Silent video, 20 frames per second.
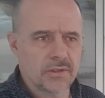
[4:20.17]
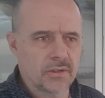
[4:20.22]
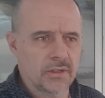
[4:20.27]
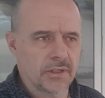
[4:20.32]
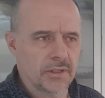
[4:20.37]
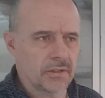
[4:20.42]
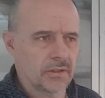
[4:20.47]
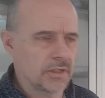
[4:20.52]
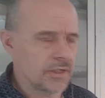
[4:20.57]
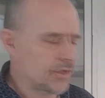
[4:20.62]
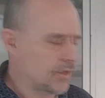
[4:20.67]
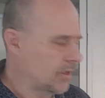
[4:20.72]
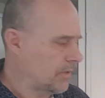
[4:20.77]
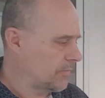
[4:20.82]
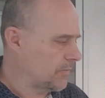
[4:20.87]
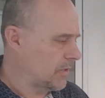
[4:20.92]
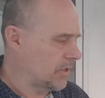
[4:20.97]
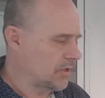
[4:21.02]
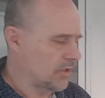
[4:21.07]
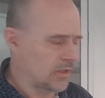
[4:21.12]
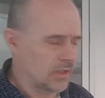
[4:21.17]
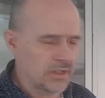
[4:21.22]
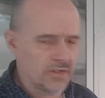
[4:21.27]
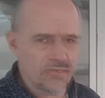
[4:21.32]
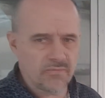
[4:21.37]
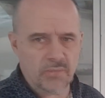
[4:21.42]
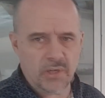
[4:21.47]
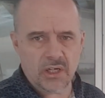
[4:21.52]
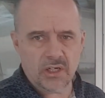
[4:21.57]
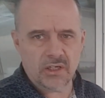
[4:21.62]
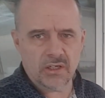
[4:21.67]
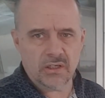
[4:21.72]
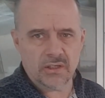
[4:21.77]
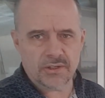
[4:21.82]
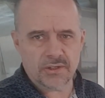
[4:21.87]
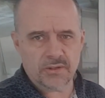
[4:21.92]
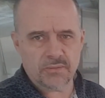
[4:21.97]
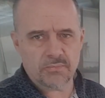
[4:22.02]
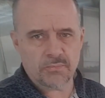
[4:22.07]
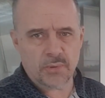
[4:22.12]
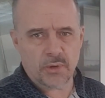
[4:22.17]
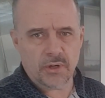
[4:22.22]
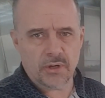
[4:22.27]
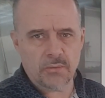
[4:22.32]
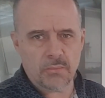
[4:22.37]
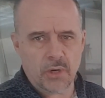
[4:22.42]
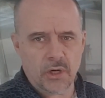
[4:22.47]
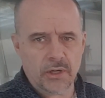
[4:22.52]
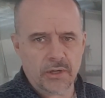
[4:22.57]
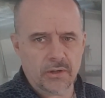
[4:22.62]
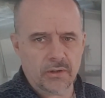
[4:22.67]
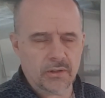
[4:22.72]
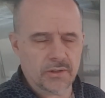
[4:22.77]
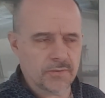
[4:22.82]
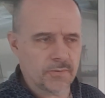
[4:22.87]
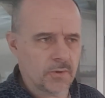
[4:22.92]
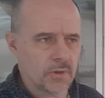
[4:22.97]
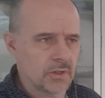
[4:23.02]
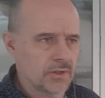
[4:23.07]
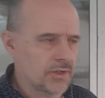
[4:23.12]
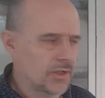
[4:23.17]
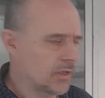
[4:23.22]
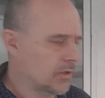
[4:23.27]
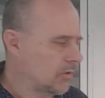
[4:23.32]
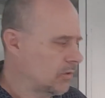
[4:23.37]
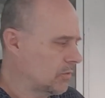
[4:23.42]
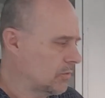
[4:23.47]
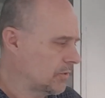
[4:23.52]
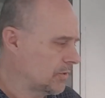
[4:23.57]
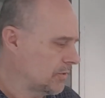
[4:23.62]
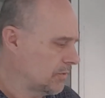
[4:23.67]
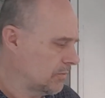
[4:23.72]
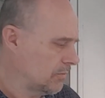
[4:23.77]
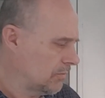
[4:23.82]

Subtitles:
Like this stuff doesn't leave many. It's pretty minor as far as that goes.